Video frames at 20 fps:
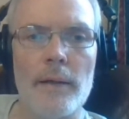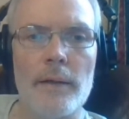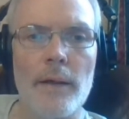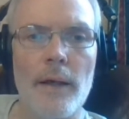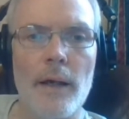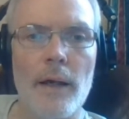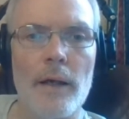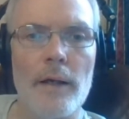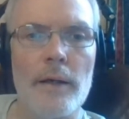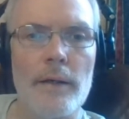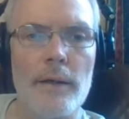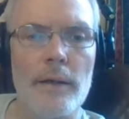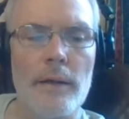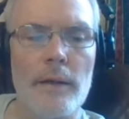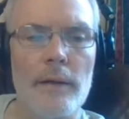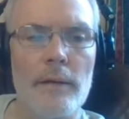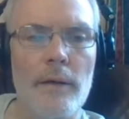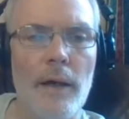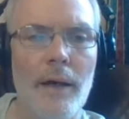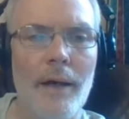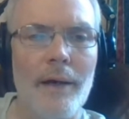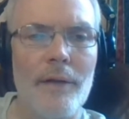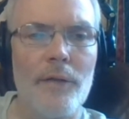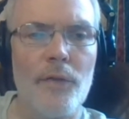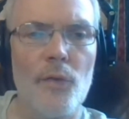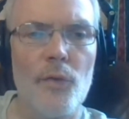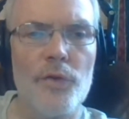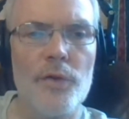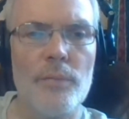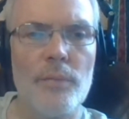Yeah, I had
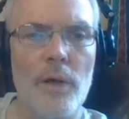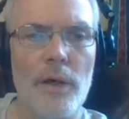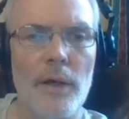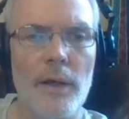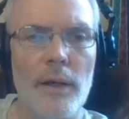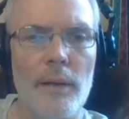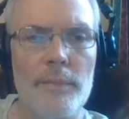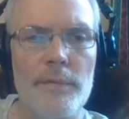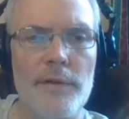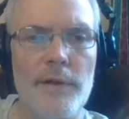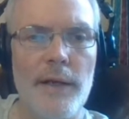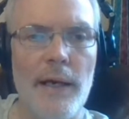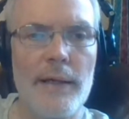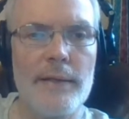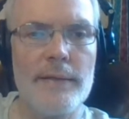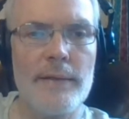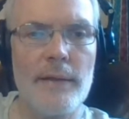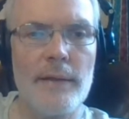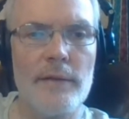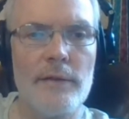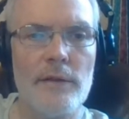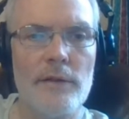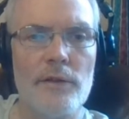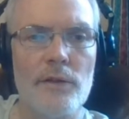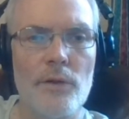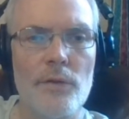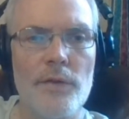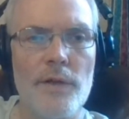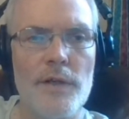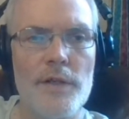thought I might get up to the attic to
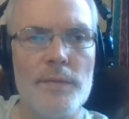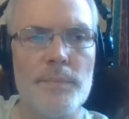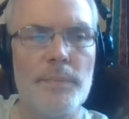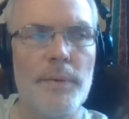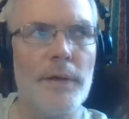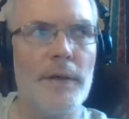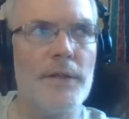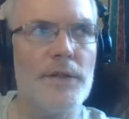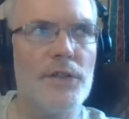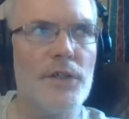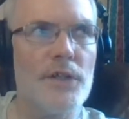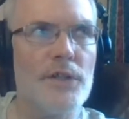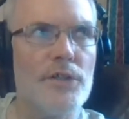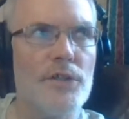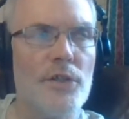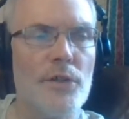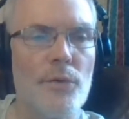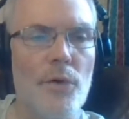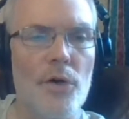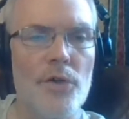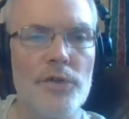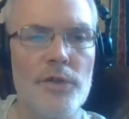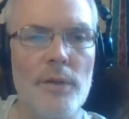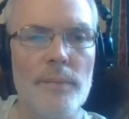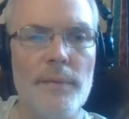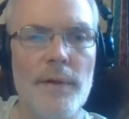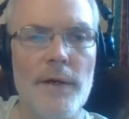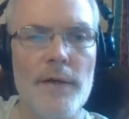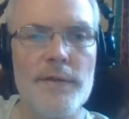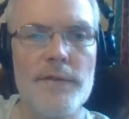do this, but it's just too hot
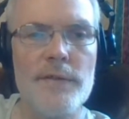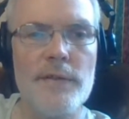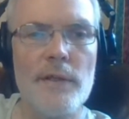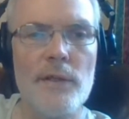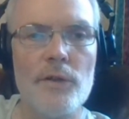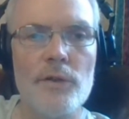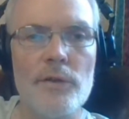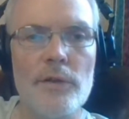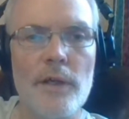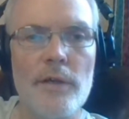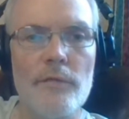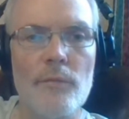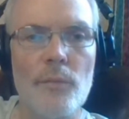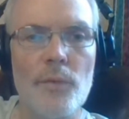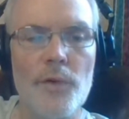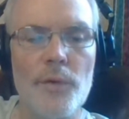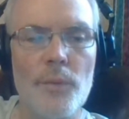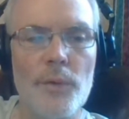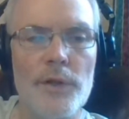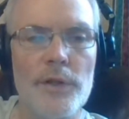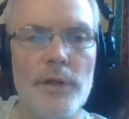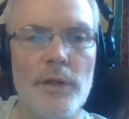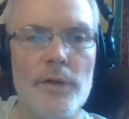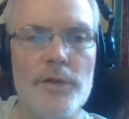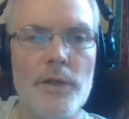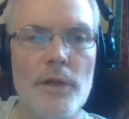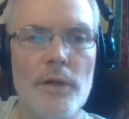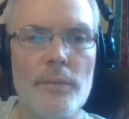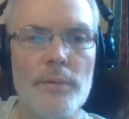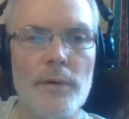up there still, even with the
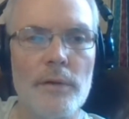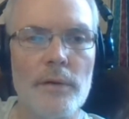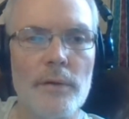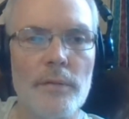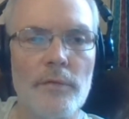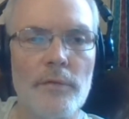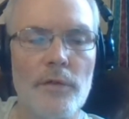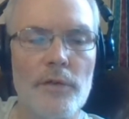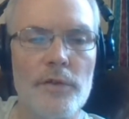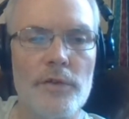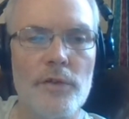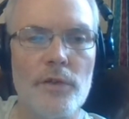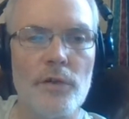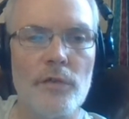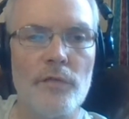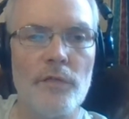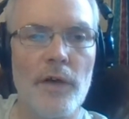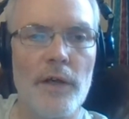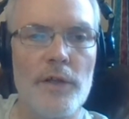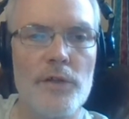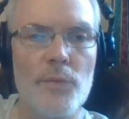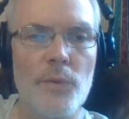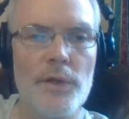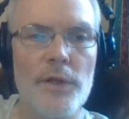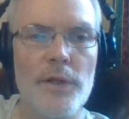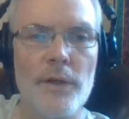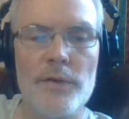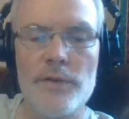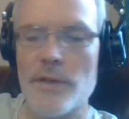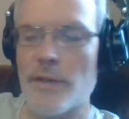windows open. I've got two Velux
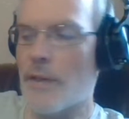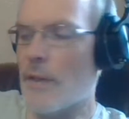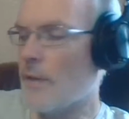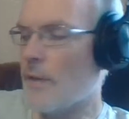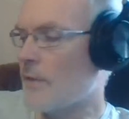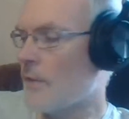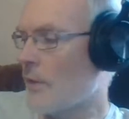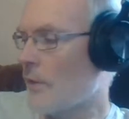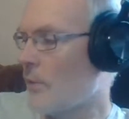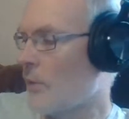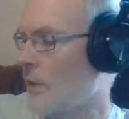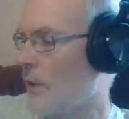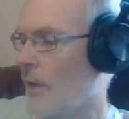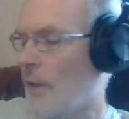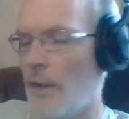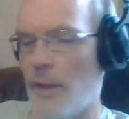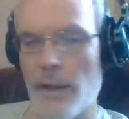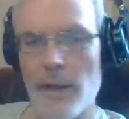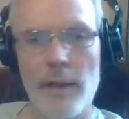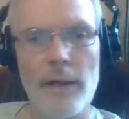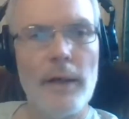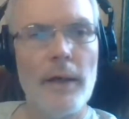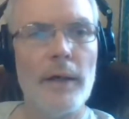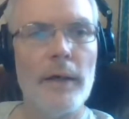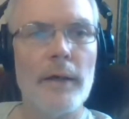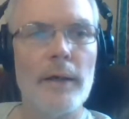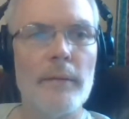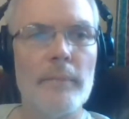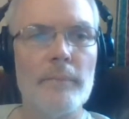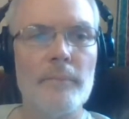windows in there. So,
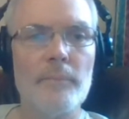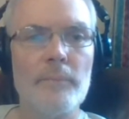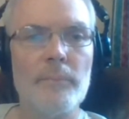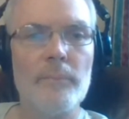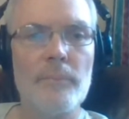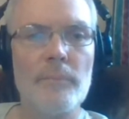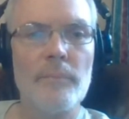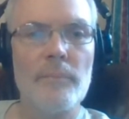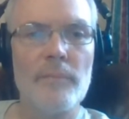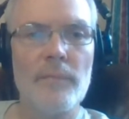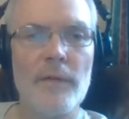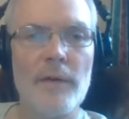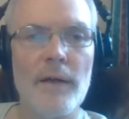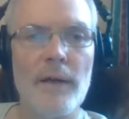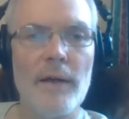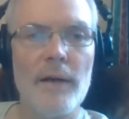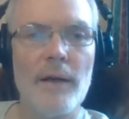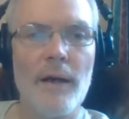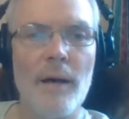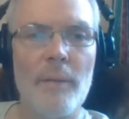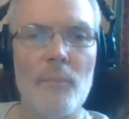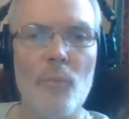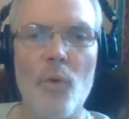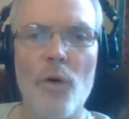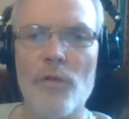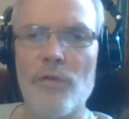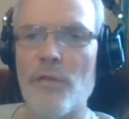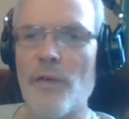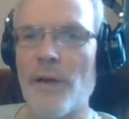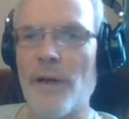um, yeah, I'm
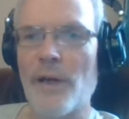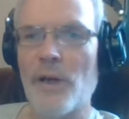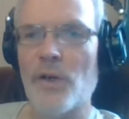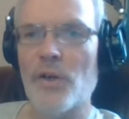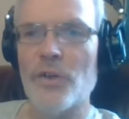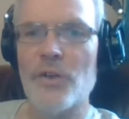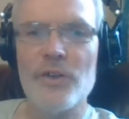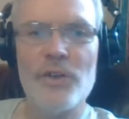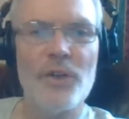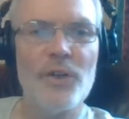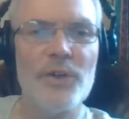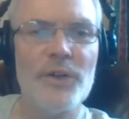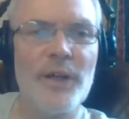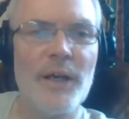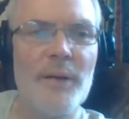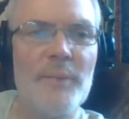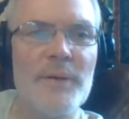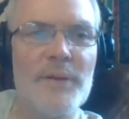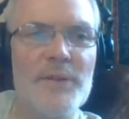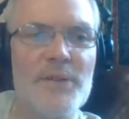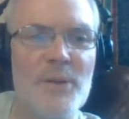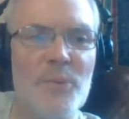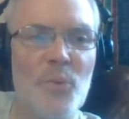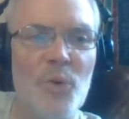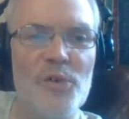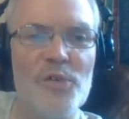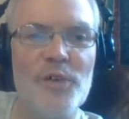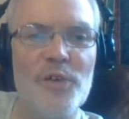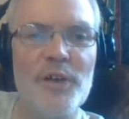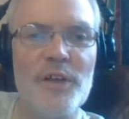waffling on and on now because I'm
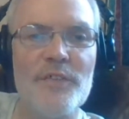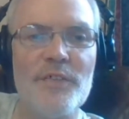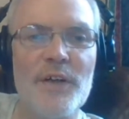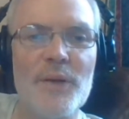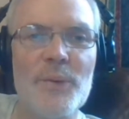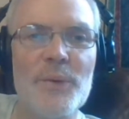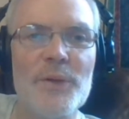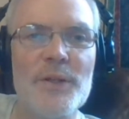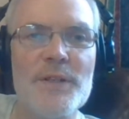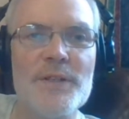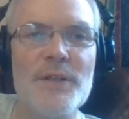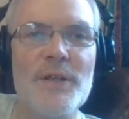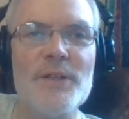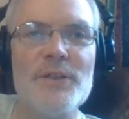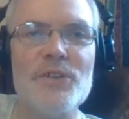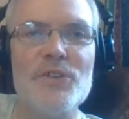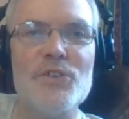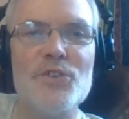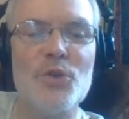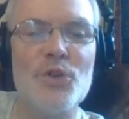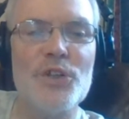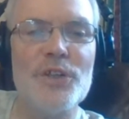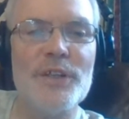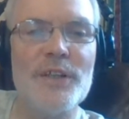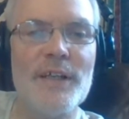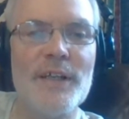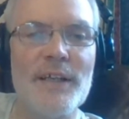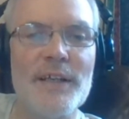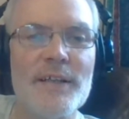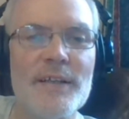wondering if anyone is going to
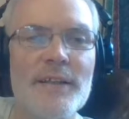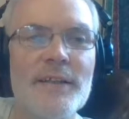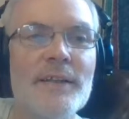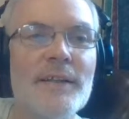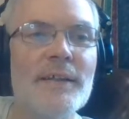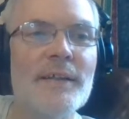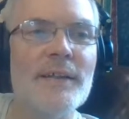join in